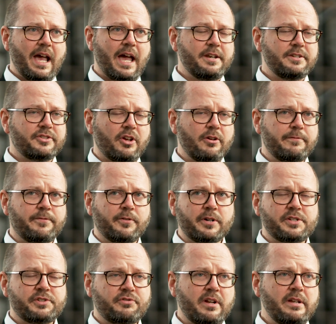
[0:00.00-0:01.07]
and so for
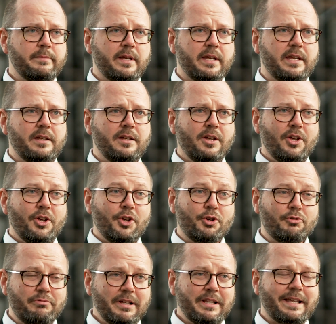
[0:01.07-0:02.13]
Extreme E,
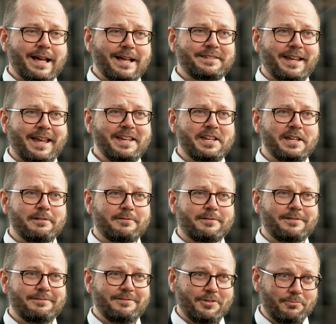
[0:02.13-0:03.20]
who really are taking
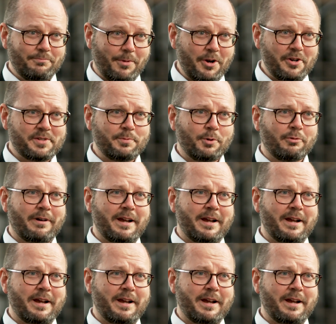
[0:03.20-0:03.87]
motorsport